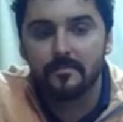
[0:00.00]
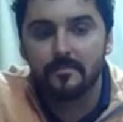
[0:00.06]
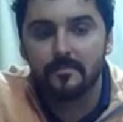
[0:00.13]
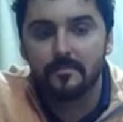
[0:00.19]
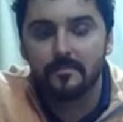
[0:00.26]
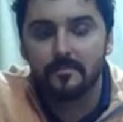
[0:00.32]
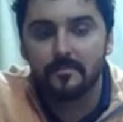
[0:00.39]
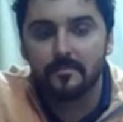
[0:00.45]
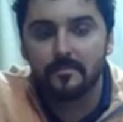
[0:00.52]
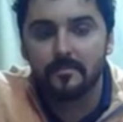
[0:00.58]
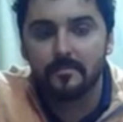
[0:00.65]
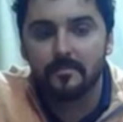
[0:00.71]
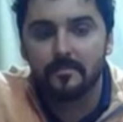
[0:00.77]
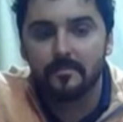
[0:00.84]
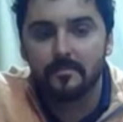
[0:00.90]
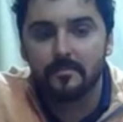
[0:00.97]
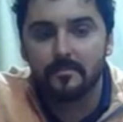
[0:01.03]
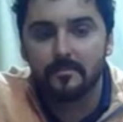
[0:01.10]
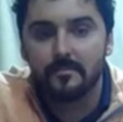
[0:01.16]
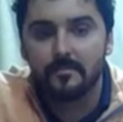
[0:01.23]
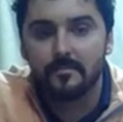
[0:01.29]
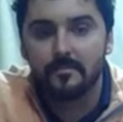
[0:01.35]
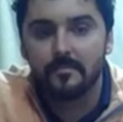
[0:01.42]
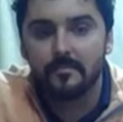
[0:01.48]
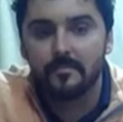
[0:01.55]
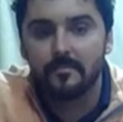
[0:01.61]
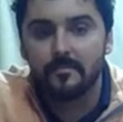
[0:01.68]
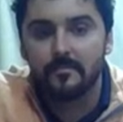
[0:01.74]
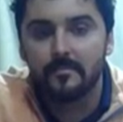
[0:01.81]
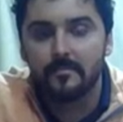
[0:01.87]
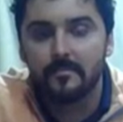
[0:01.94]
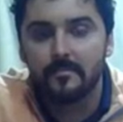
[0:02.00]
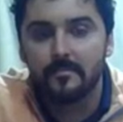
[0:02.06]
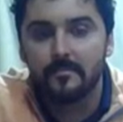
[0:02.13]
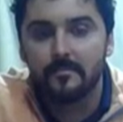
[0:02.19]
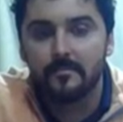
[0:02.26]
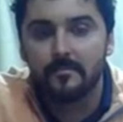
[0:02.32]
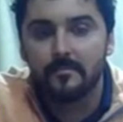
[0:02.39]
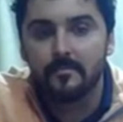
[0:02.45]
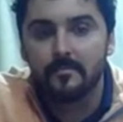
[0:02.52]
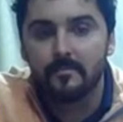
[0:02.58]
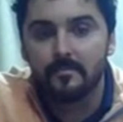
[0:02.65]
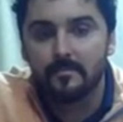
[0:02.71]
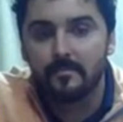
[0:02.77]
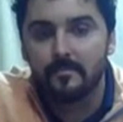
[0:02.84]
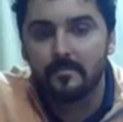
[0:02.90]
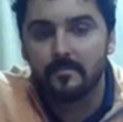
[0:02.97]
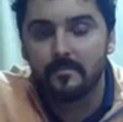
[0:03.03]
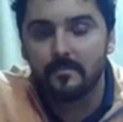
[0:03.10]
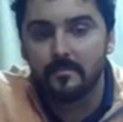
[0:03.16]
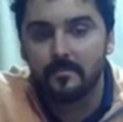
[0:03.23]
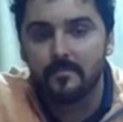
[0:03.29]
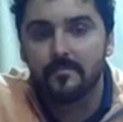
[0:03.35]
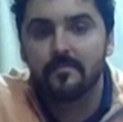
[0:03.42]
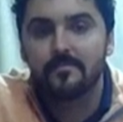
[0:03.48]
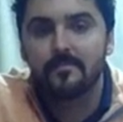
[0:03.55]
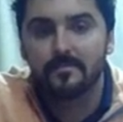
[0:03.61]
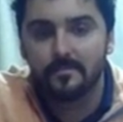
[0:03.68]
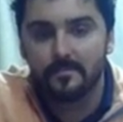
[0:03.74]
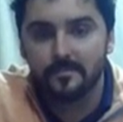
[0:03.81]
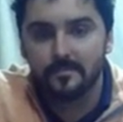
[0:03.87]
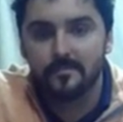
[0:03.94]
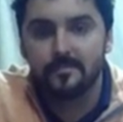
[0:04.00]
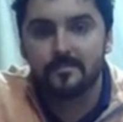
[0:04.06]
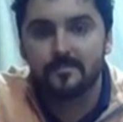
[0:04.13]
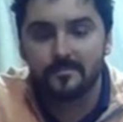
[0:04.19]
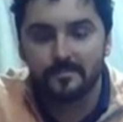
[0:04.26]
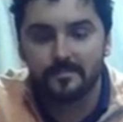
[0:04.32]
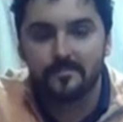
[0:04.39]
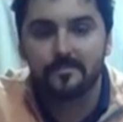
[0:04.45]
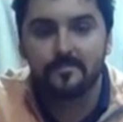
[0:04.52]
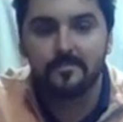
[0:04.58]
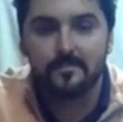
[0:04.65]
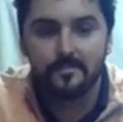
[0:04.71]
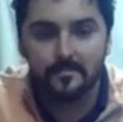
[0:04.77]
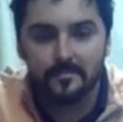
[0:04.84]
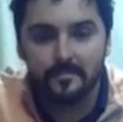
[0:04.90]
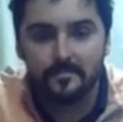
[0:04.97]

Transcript: No words are spoken by the person on screen.